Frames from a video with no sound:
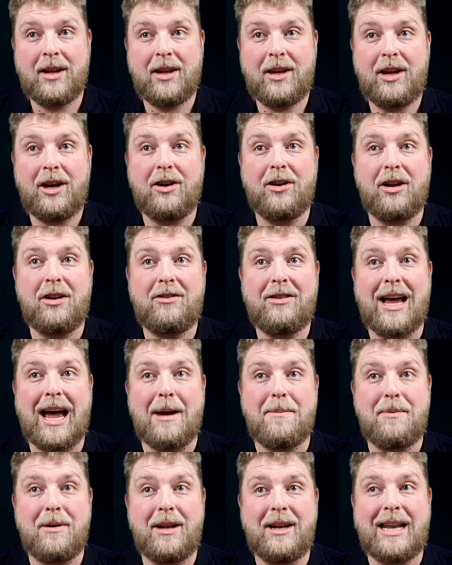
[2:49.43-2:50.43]
You're going to
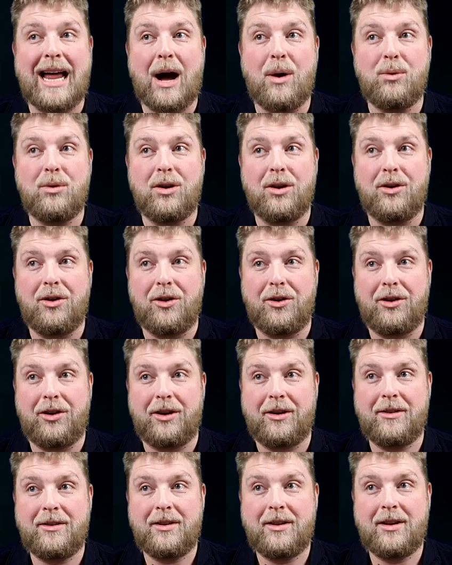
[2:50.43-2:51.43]
type in
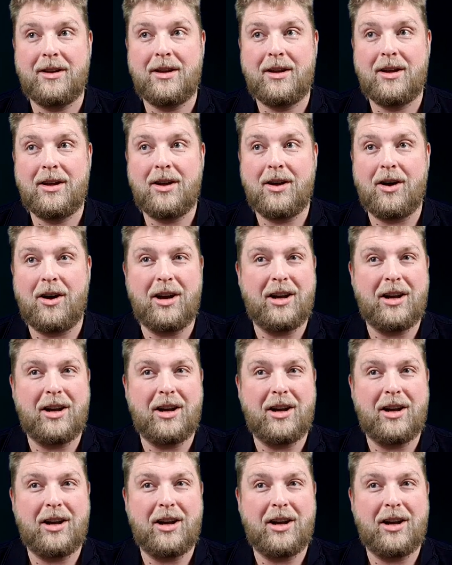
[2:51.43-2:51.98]
downloader, or